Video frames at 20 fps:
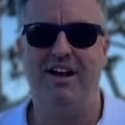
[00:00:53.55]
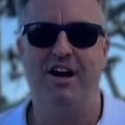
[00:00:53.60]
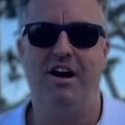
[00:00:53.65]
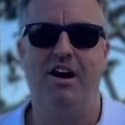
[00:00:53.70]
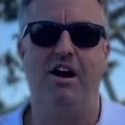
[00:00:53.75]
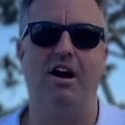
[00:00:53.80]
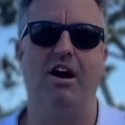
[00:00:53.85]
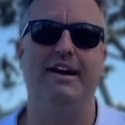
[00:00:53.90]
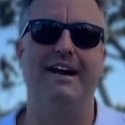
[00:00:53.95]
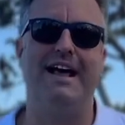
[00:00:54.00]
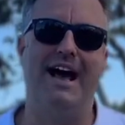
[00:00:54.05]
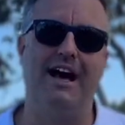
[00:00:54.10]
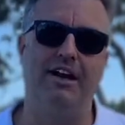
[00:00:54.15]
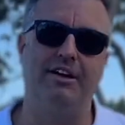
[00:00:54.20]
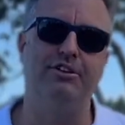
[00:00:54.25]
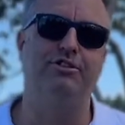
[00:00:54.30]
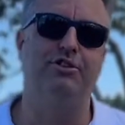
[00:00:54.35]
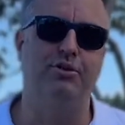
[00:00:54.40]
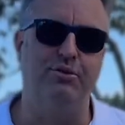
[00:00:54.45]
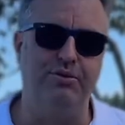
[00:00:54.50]
on how to
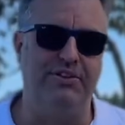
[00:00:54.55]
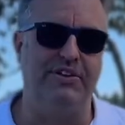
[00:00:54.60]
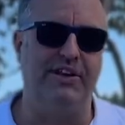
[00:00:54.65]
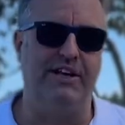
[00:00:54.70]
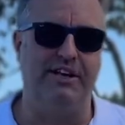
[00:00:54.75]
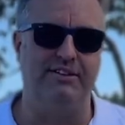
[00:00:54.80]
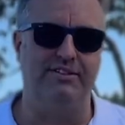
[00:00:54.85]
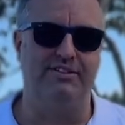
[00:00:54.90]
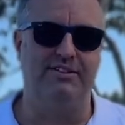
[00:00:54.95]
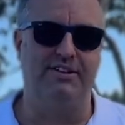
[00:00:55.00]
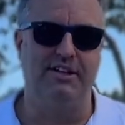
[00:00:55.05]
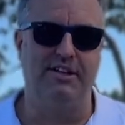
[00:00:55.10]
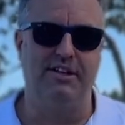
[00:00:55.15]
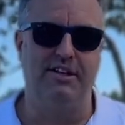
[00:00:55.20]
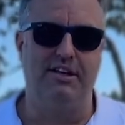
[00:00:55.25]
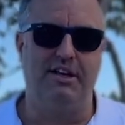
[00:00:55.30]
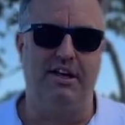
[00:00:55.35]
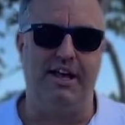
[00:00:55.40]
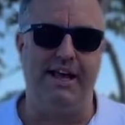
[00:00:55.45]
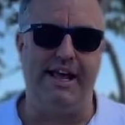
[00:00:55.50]
do things.
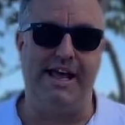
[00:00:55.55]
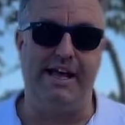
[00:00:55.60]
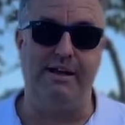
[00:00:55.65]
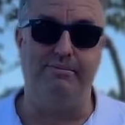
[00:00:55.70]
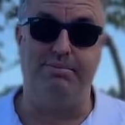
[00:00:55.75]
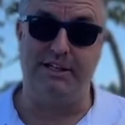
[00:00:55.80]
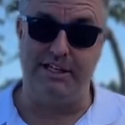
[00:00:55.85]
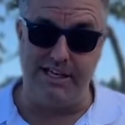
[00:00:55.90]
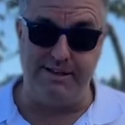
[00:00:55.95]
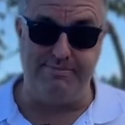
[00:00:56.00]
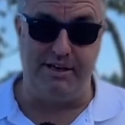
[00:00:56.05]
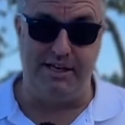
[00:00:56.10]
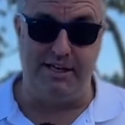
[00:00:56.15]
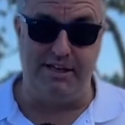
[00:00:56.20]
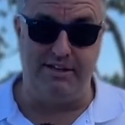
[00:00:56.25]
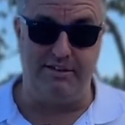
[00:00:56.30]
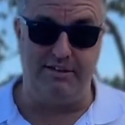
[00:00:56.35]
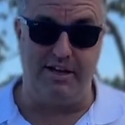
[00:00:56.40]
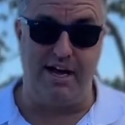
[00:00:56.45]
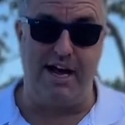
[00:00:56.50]
And believe me,
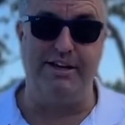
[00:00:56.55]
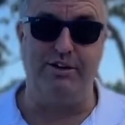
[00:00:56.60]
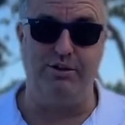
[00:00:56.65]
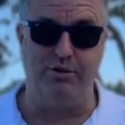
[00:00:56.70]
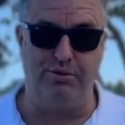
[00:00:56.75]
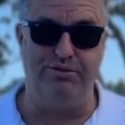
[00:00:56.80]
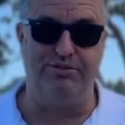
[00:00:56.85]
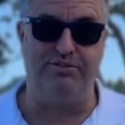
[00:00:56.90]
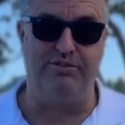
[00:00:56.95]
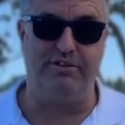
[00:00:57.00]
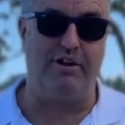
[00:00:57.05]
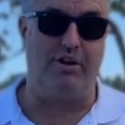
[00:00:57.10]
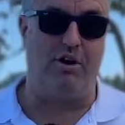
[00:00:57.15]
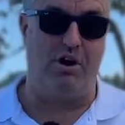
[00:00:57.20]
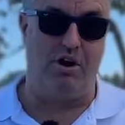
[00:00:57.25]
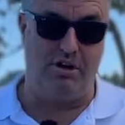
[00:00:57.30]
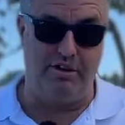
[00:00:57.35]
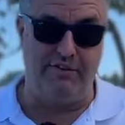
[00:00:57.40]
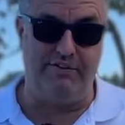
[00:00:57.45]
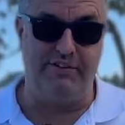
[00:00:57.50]
I use
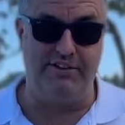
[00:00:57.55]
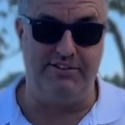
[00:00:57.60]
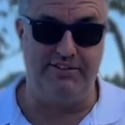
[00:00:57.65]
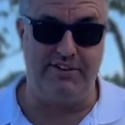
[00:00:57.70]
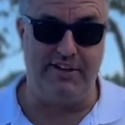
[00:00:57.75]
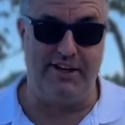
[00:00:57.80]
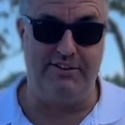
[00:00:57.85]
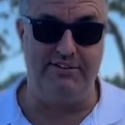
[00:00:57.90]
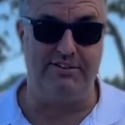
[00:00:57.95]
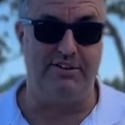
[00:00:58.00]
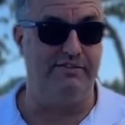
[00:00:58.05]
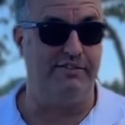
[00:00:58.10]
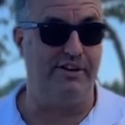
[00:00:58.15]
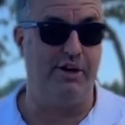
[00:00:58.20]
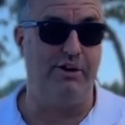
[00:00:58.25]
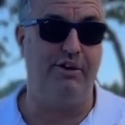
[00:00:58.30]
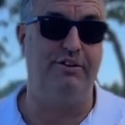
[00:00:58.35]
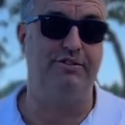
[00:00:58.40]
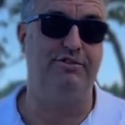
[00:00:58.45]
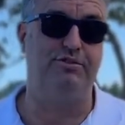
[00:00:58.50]
all of these things in
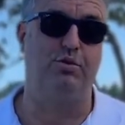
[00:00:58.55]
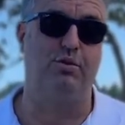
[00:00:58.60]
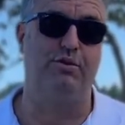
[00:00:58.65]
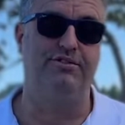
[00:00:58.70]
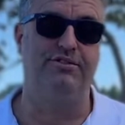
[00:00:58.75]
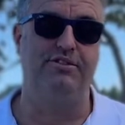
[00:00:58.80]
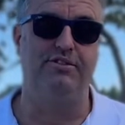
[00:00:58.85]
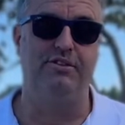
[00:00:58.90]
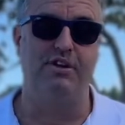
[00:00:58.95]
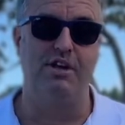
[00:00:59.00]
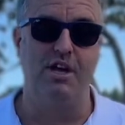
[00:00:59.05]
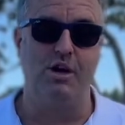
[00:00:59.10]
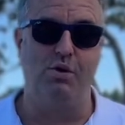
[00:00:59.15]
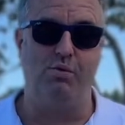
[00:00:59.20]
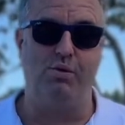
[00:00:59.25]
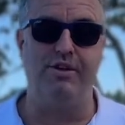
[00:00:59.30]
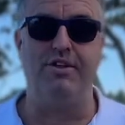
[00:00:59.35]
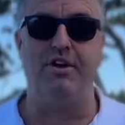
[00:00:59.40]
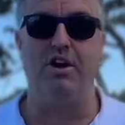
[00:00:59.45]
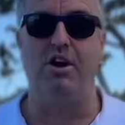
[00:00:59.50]
various sources
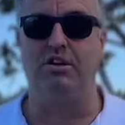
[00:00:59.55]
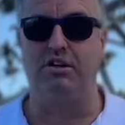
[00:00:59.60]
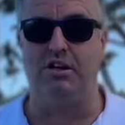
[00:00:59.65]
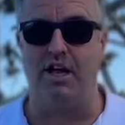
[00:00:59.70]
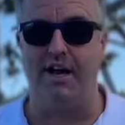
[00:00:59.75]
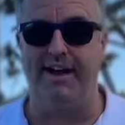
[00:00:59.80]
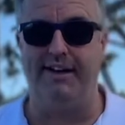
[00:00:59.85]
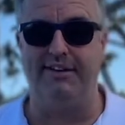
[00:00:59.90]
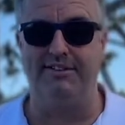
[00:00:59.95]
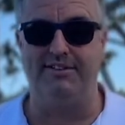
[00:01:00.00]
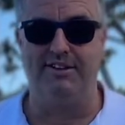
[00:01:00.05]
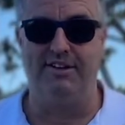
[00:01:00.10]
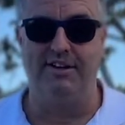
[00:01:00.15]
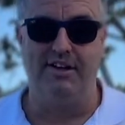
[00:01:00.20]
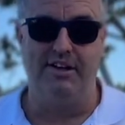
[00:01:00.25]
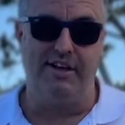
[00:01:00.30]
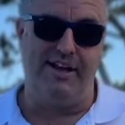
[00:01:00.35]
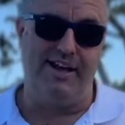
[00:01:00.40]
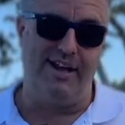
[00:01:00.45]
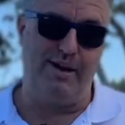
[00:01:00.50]
with our clients
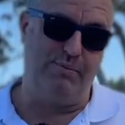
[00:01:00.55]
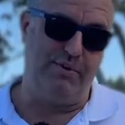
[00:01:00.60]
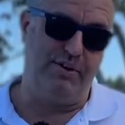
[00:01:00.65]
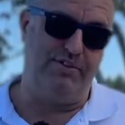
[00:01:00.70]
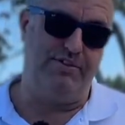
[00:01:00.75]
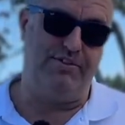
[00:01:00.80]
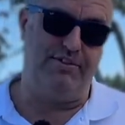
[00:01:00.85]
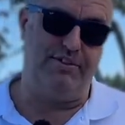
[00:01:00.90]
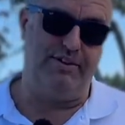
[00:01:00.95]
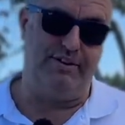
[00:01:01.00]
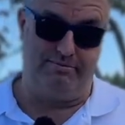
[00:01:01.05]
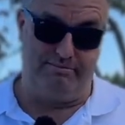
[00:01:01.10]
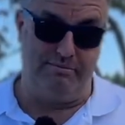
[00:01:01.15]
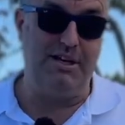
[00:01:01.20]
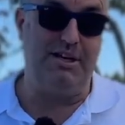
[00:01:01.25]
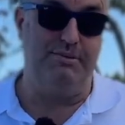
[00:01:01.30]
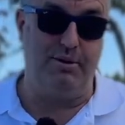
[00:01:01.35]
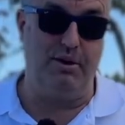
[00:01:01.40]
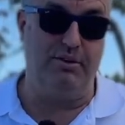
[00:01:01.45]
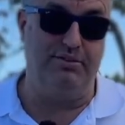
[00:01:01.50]
and with me
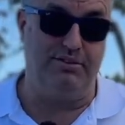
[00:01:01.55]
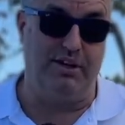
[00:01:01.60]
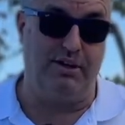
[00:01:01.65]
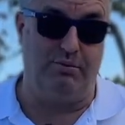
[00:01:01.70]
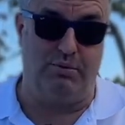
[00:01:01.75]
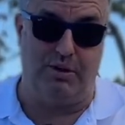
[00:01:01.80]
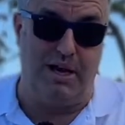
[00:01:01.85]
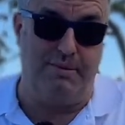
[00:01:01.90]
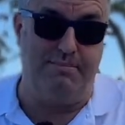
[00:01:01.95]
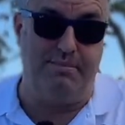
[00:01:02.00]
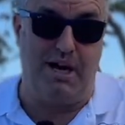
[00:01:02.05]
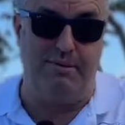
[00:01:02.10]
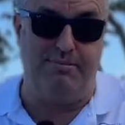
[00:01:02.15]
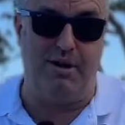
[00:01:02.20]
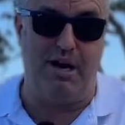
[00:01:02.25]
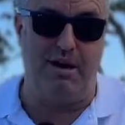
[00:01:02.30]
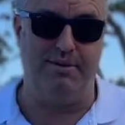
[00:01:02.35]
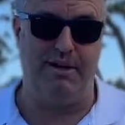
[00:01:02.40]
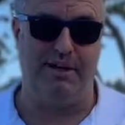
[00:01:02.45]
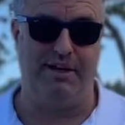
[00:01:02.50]
personally when I buy
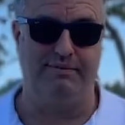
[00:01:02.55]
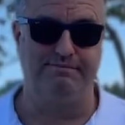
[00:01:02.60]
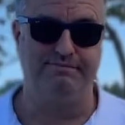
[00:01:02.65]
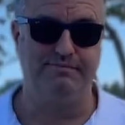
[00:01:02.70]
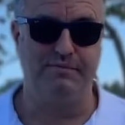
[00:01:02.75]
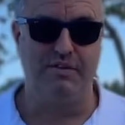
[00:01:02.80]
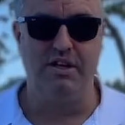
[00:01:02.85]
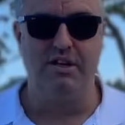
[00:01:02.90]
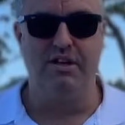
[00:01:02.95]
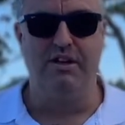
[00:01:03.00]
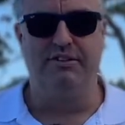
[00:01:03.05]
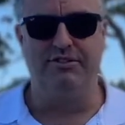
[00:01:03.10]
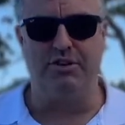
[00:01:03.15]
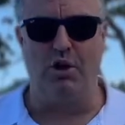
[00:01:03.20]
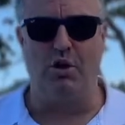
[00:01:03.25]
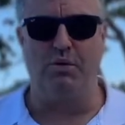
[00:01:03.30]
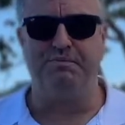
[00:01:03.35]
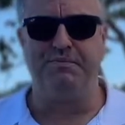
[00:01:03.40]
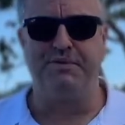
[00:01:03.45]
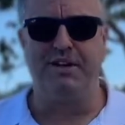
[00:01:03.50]
property.
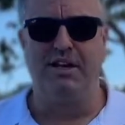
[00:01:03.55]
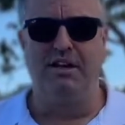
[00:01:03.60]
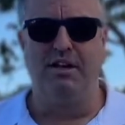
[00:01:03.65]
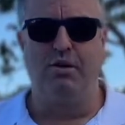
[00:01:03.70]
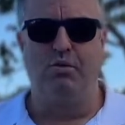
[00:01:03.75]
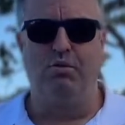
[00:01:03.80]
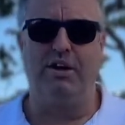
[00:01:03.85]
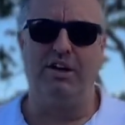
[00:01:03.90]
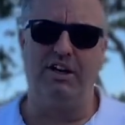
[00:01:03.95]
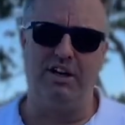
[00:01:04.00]
So we're gonna